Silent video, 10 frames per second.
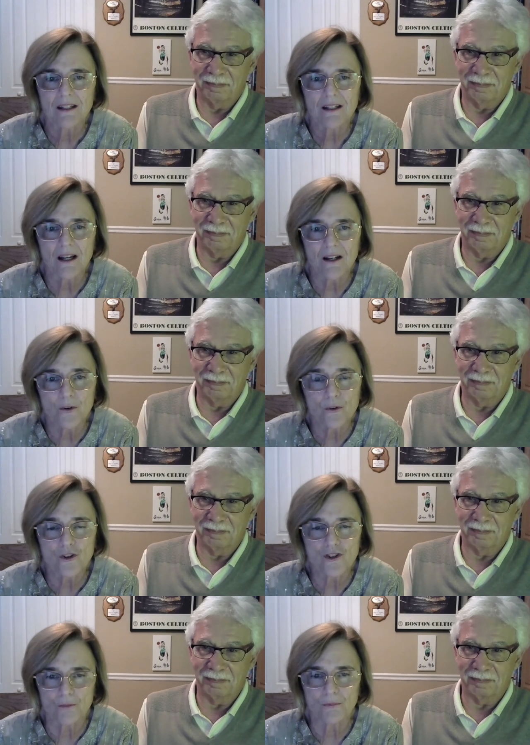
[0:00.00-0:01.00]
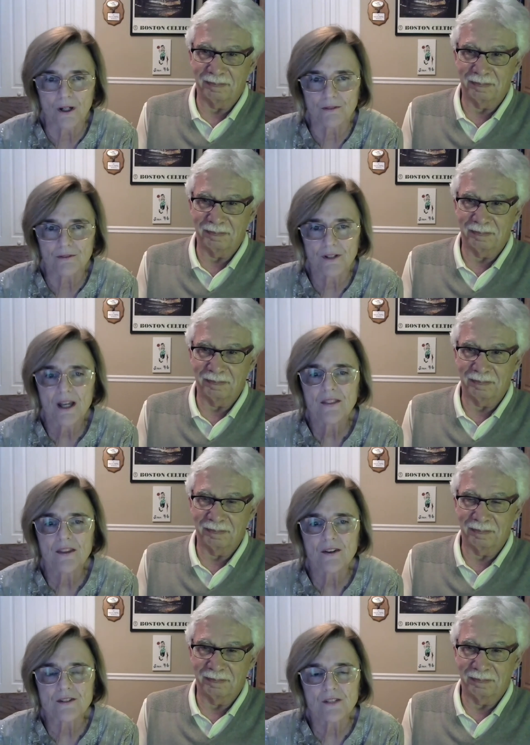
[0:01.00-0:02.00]
Speaker 1: uh, ownership of.
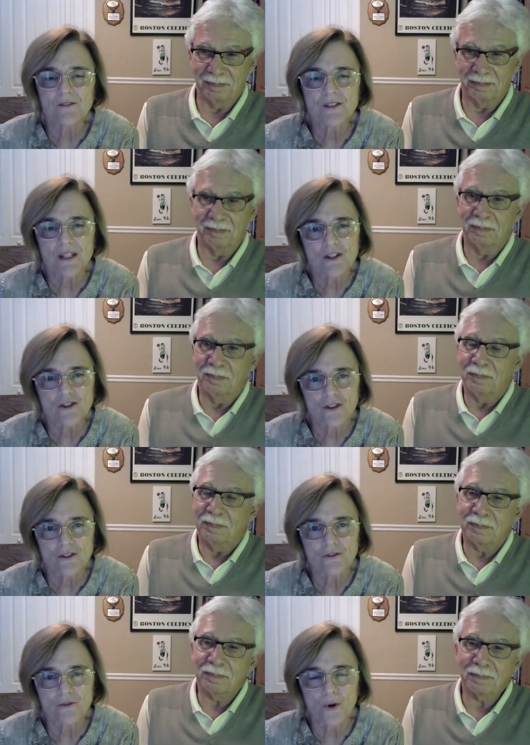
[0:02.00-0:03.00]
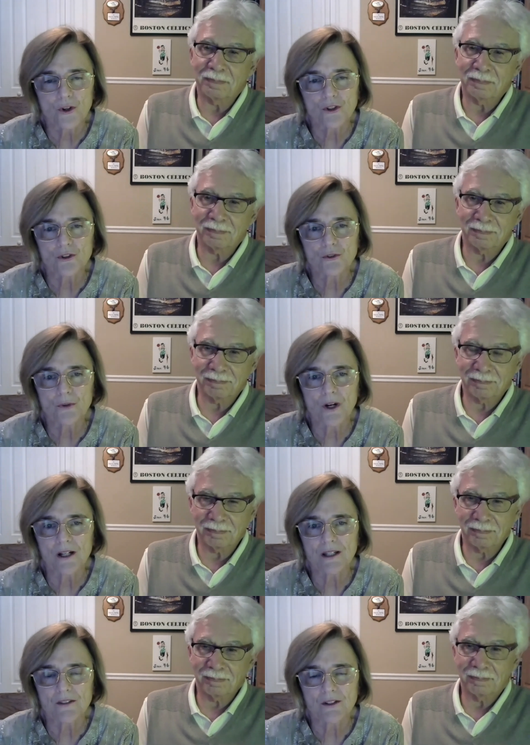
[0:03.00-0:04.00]
There's an invitation for you uh,
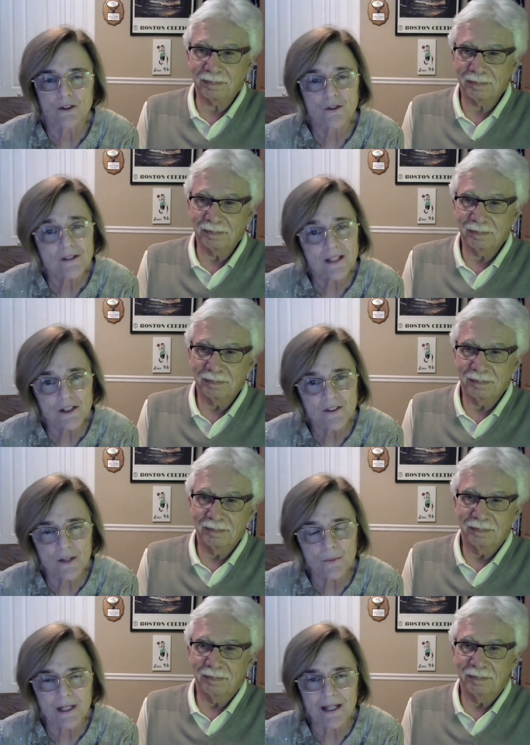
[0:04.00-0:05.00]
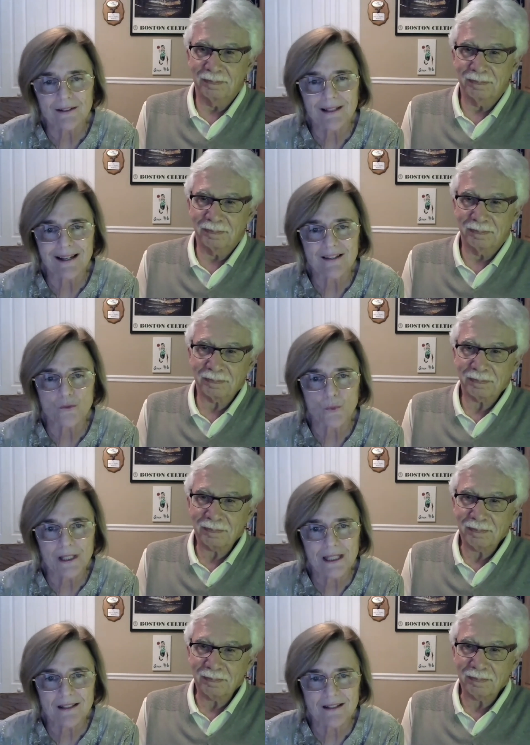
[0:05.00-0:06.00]
in the newsletter that went out last
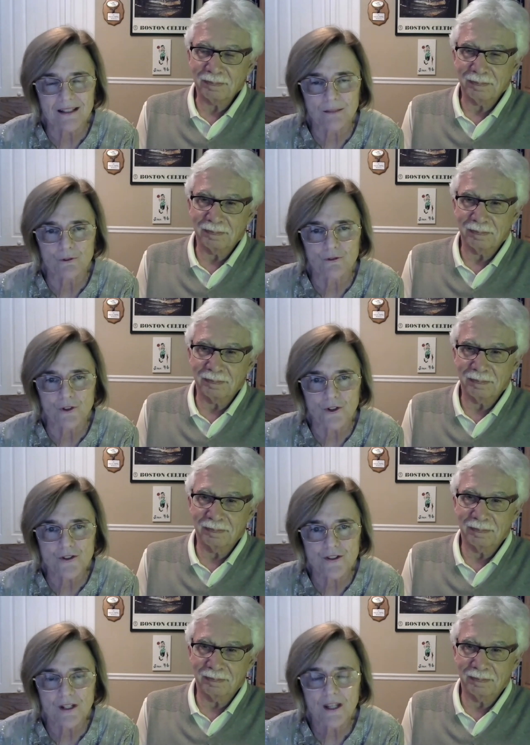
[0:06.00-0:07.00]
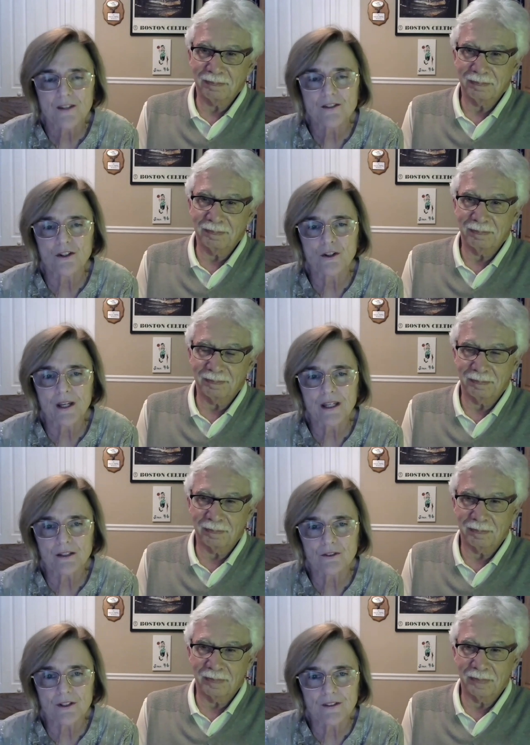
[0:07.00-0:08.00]
week, December 1st. So go ahead and
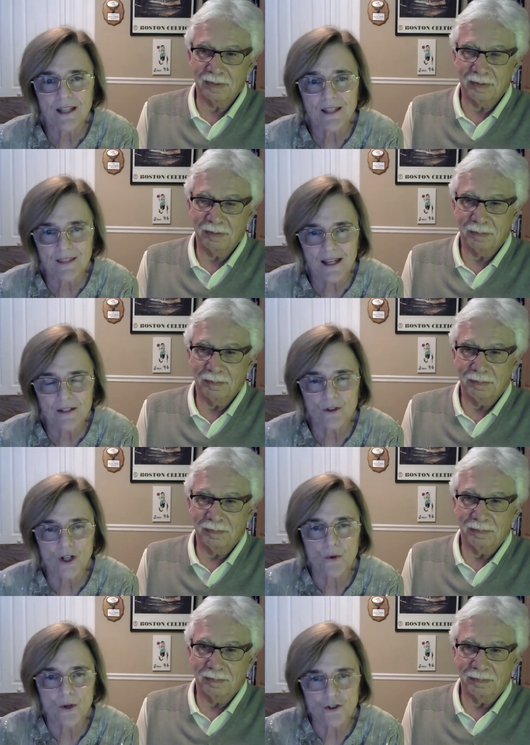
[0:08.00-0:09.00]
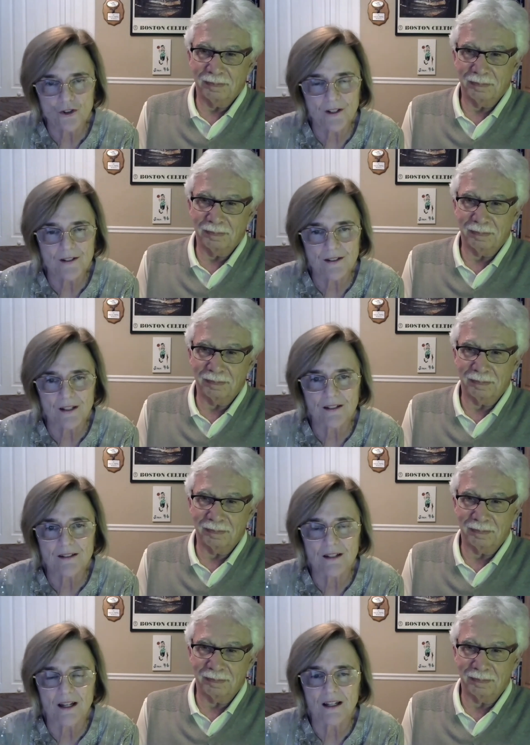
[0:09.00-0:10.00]
look at that or go on
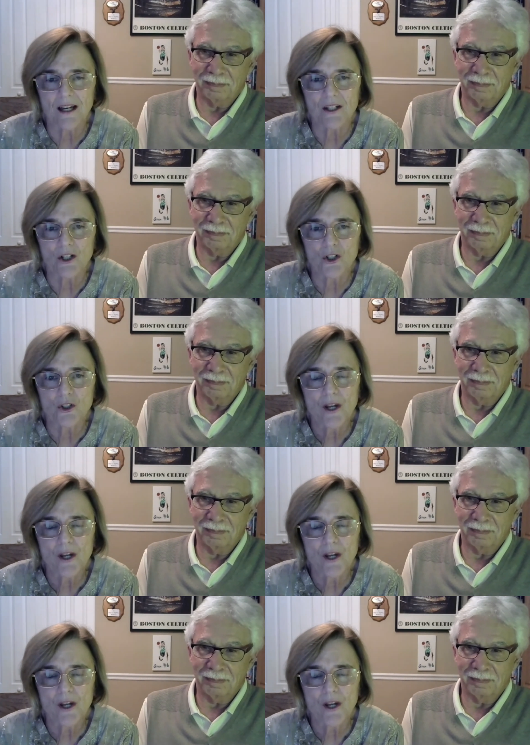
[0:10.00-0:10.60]
gacx.io